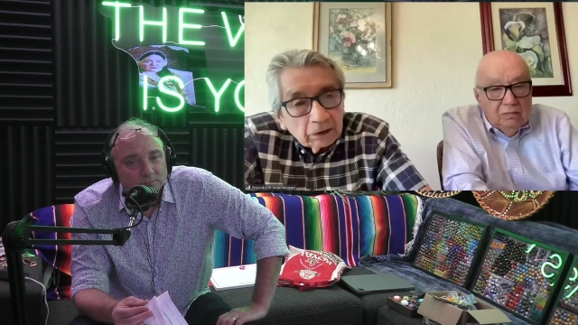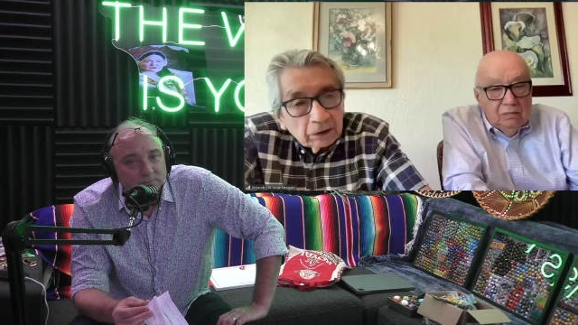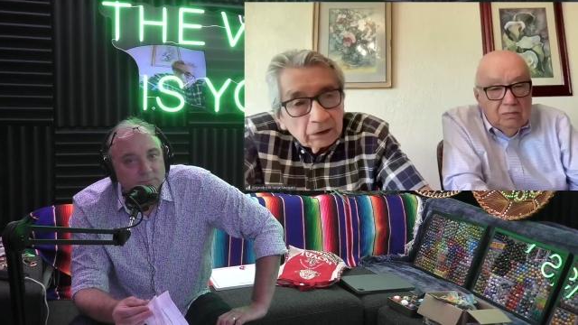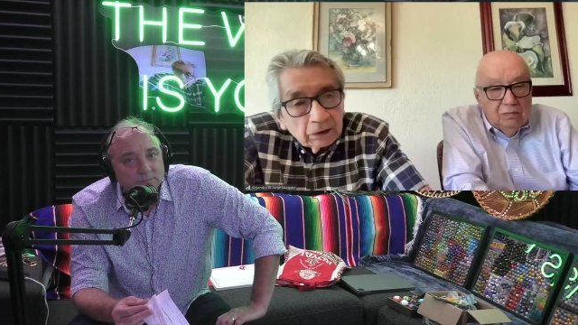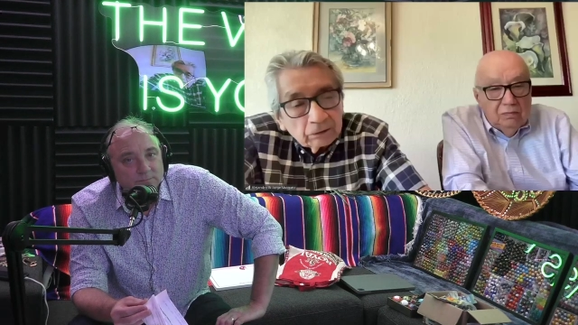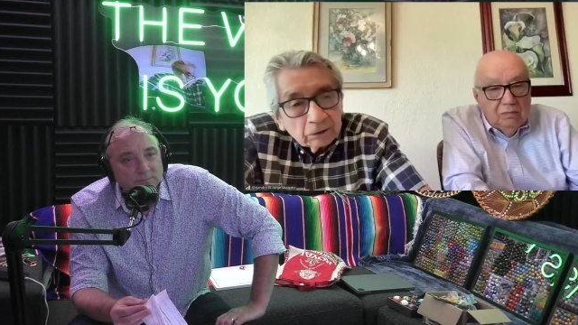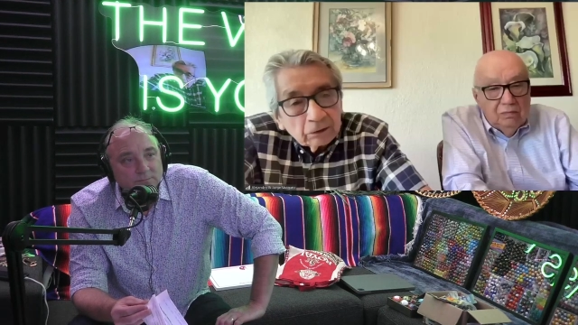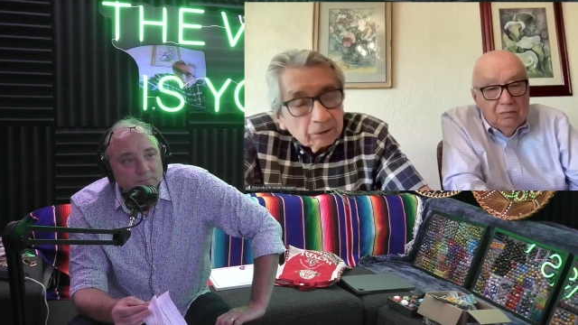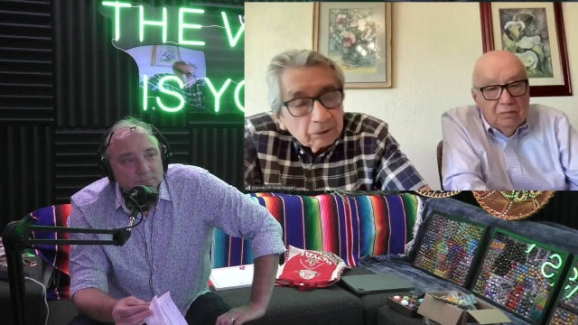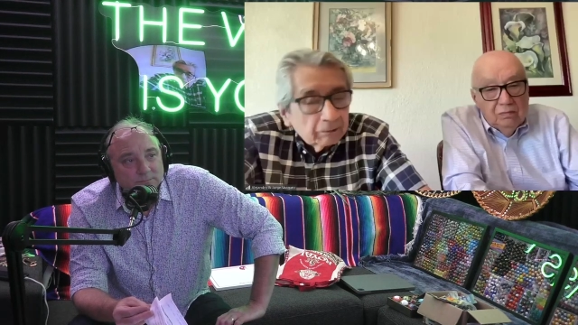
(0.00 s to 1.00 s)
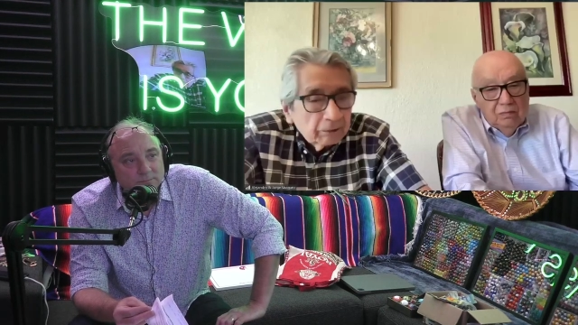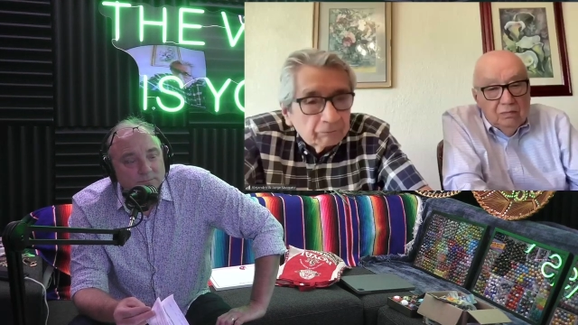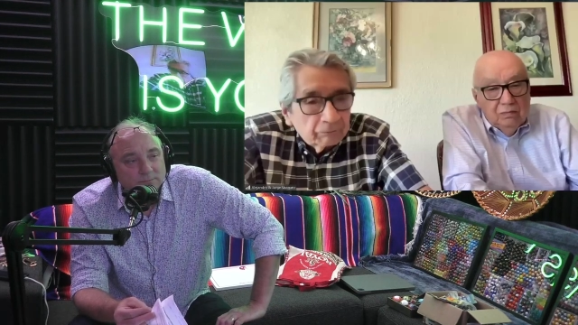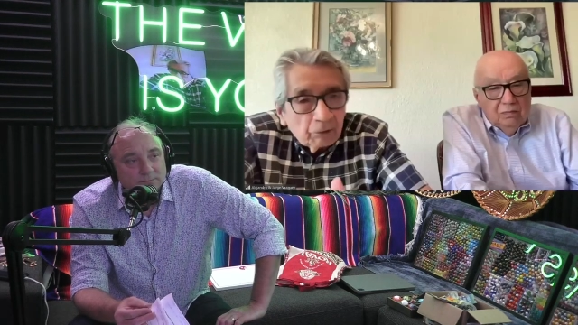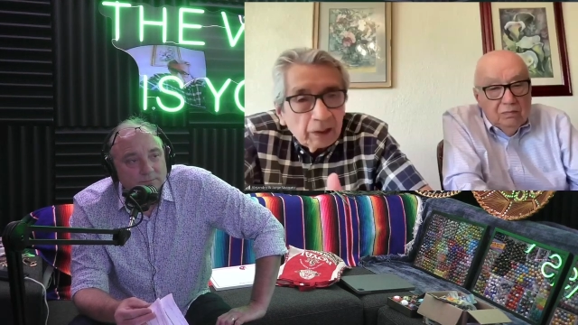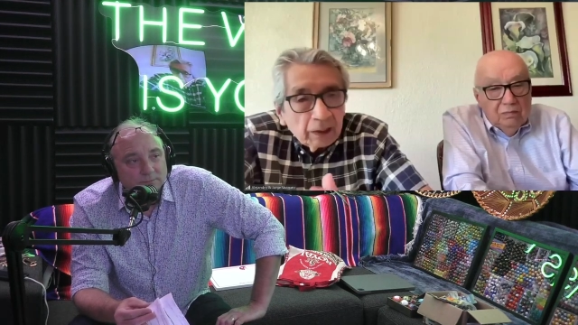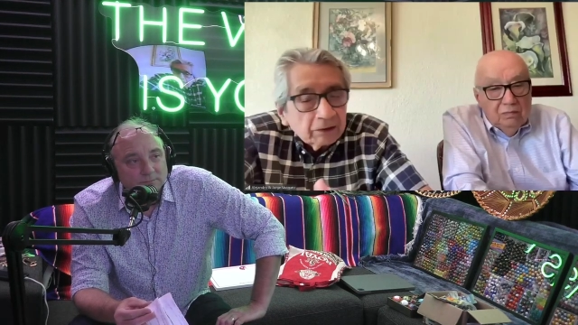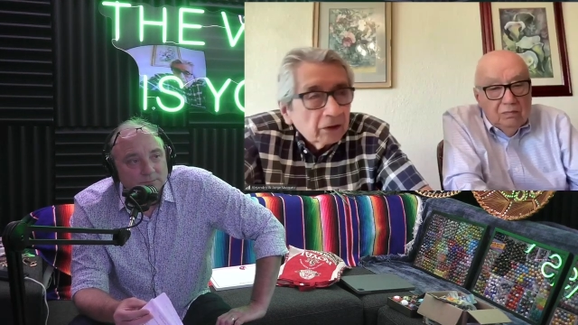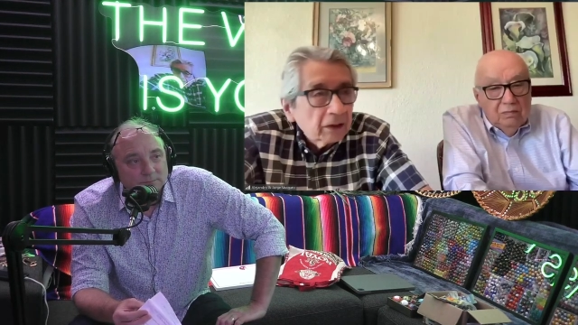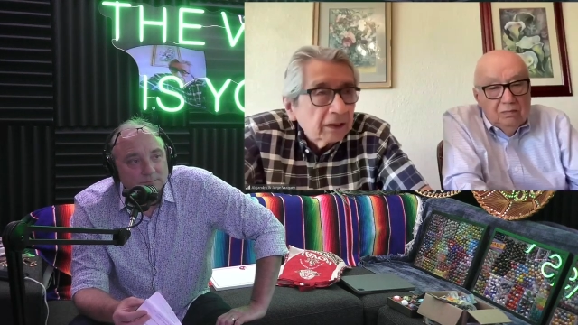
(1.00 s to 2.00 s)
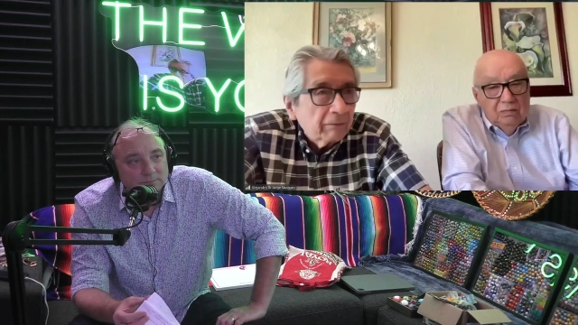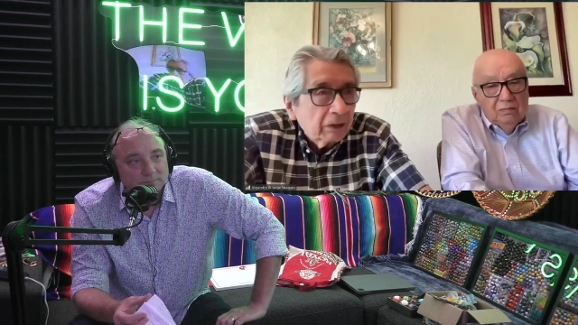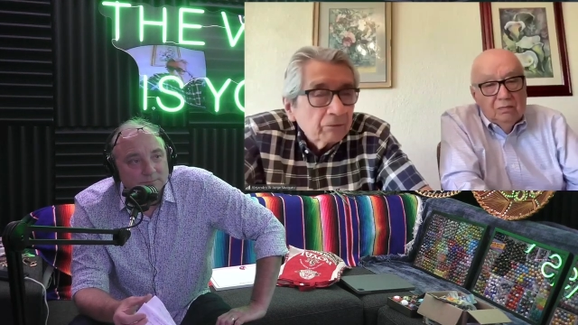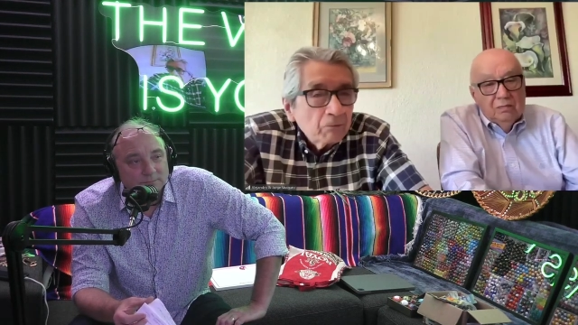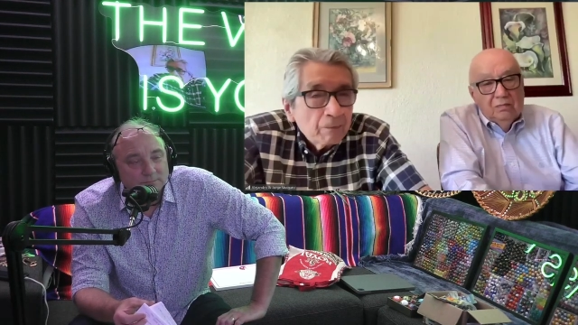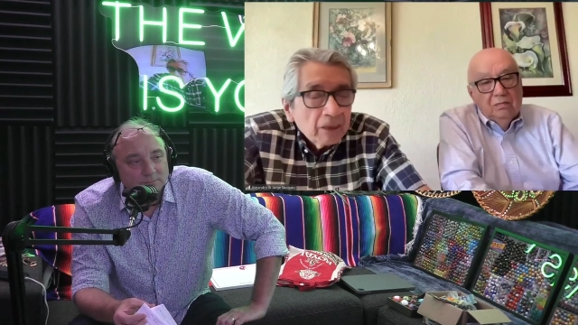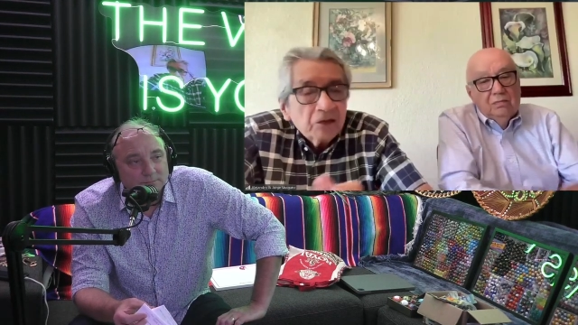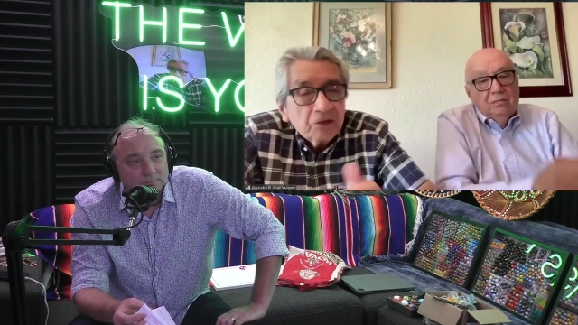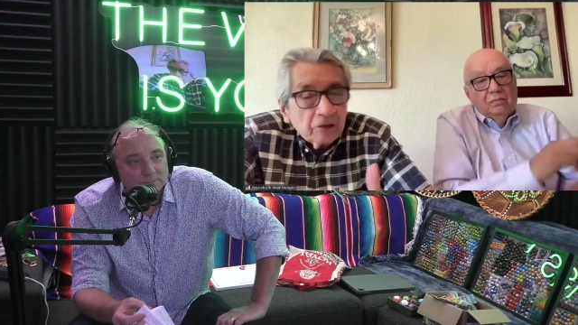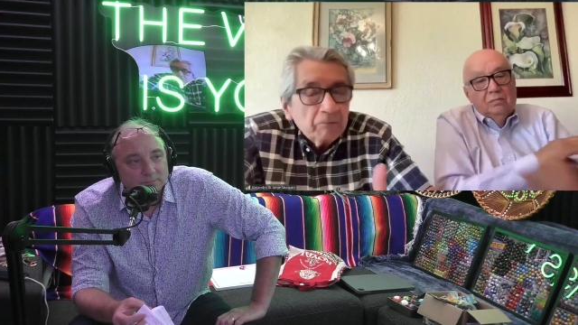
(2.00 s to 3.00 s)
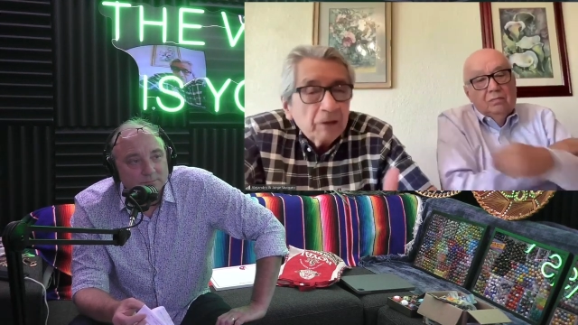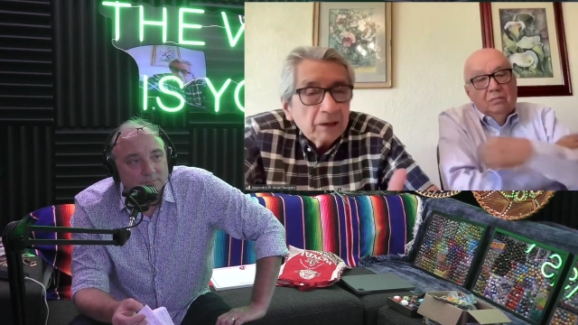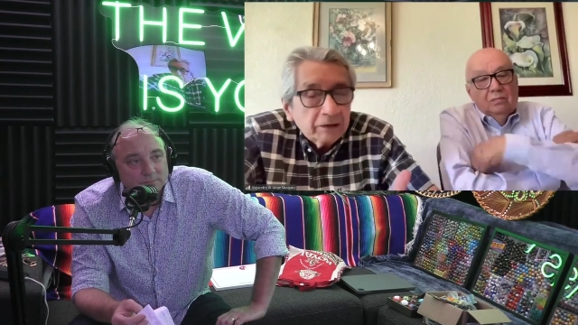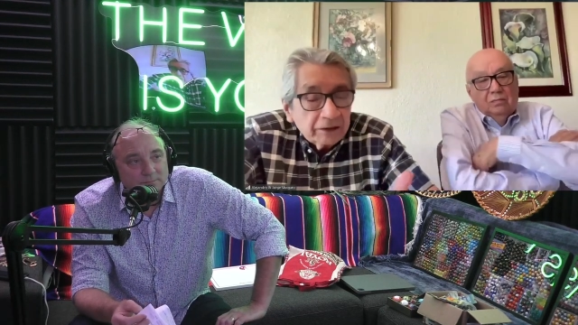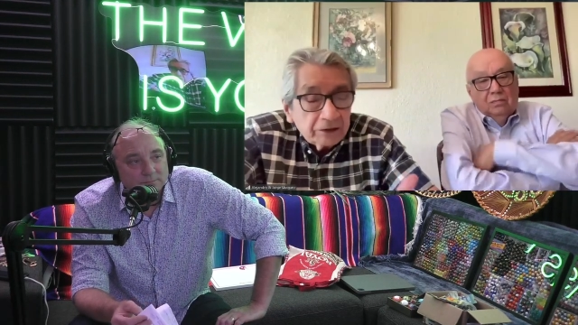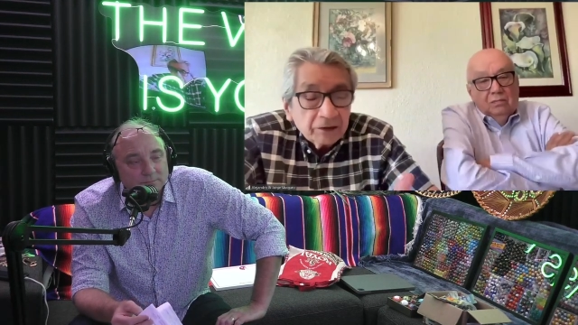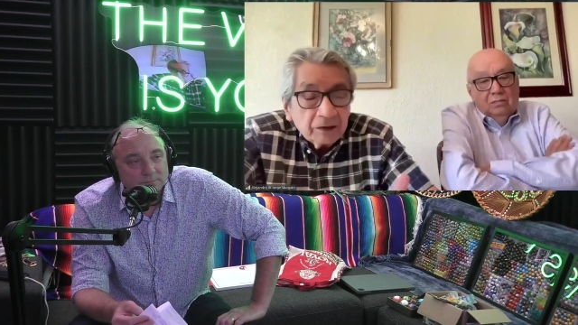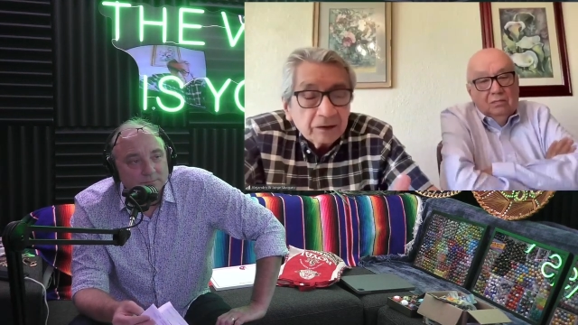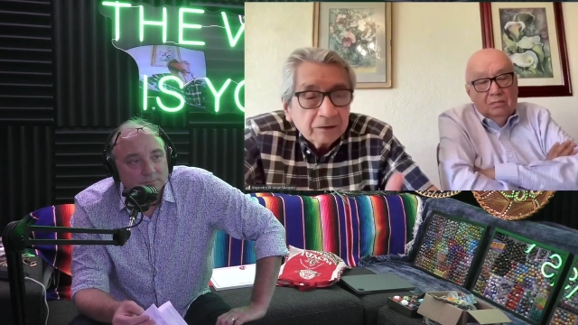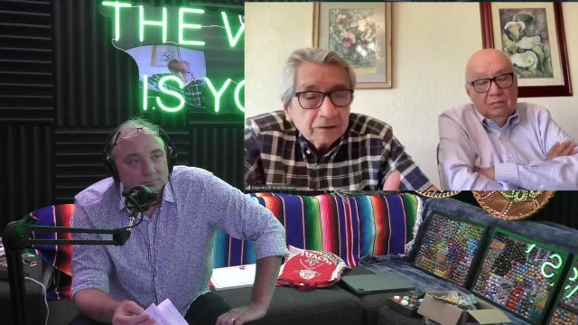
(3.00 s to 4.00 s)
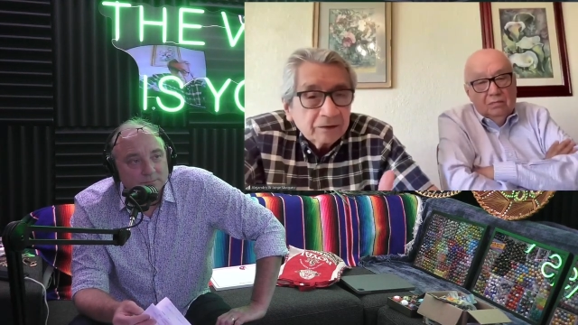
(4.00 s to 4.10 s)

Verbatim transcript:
Speaker 1: you know, the, we are talking about German teachers,